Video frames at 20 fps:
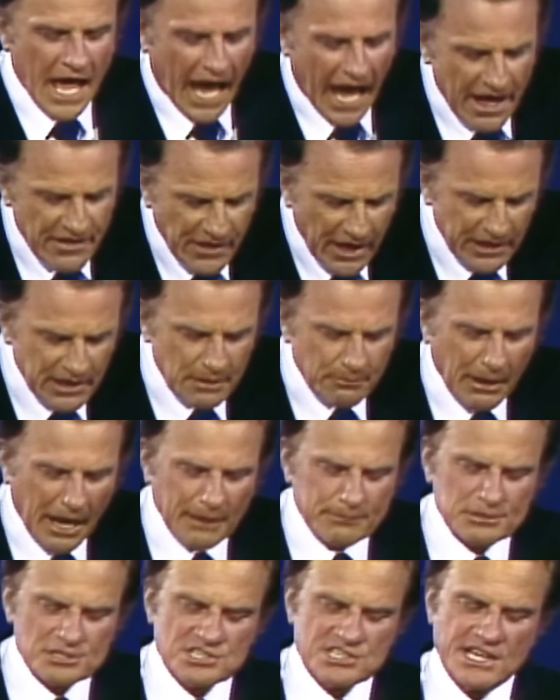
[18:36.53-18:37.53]
And then the
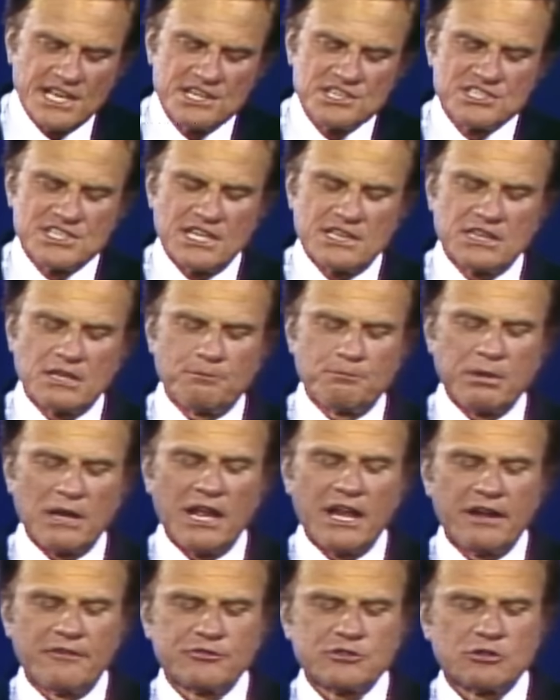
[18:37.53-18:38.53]
Bible says that the
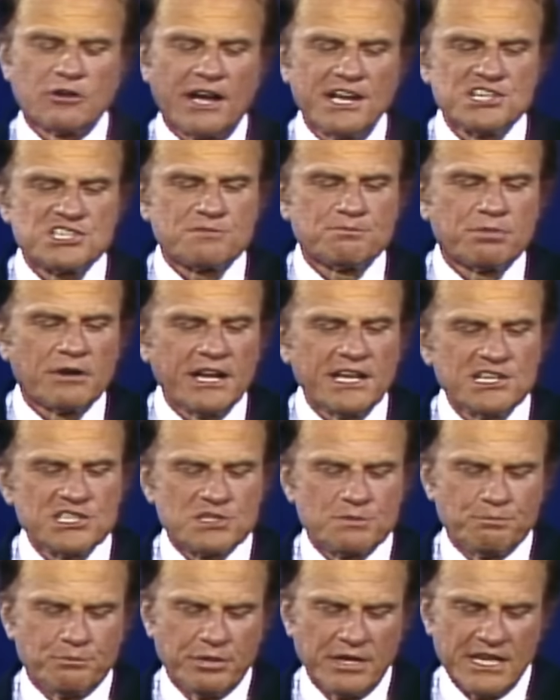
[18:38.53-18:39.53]
blood of Christ
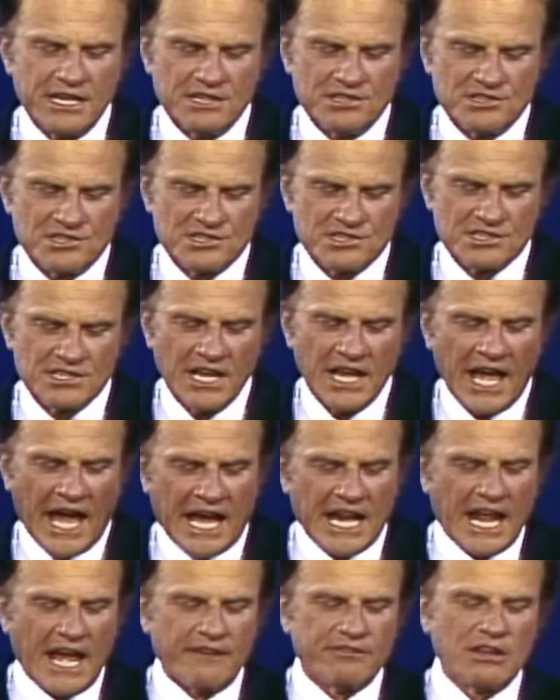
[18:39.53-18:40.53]
brings peace,
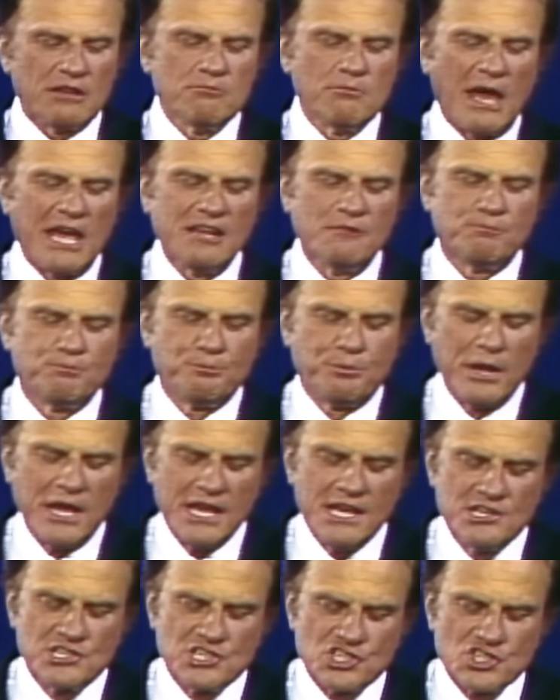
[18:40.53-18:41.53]
and having made
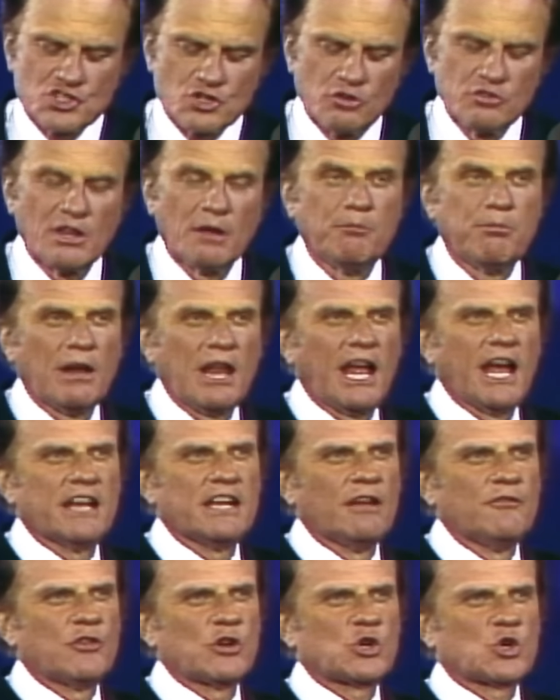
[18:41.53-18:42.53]
peace through the blood
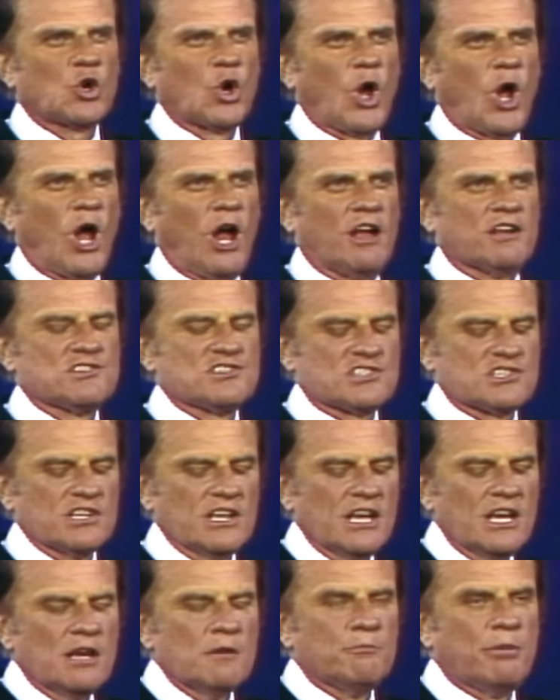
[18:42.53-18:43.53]
of the cross,
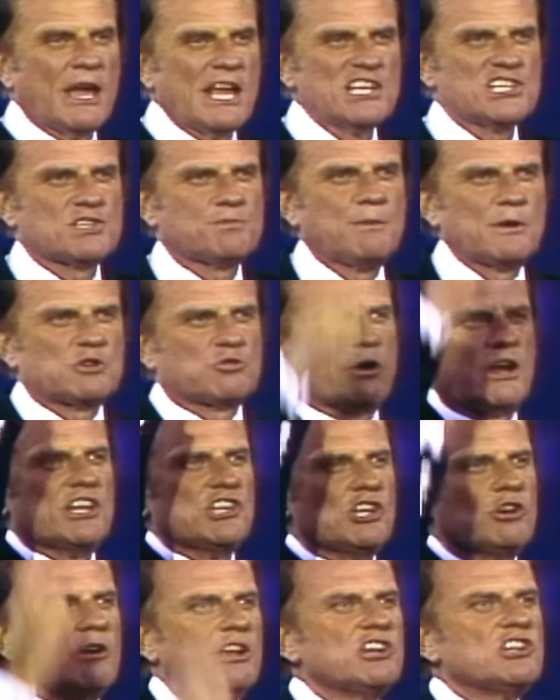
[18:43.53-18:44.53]
peace between
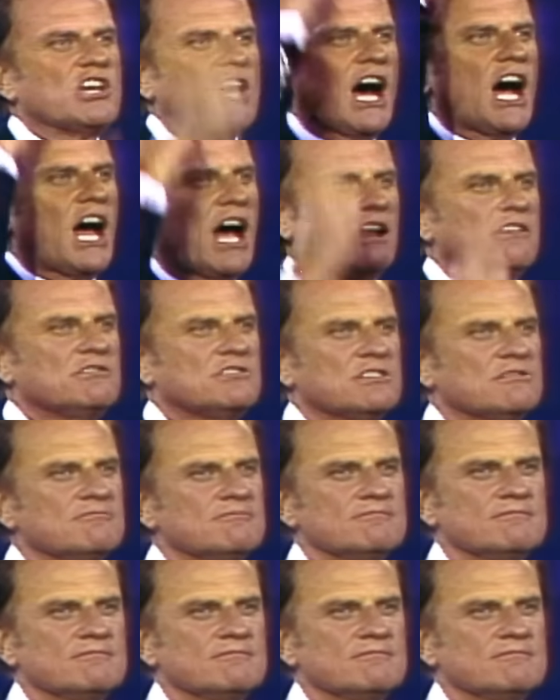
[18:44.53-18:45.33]
you and God.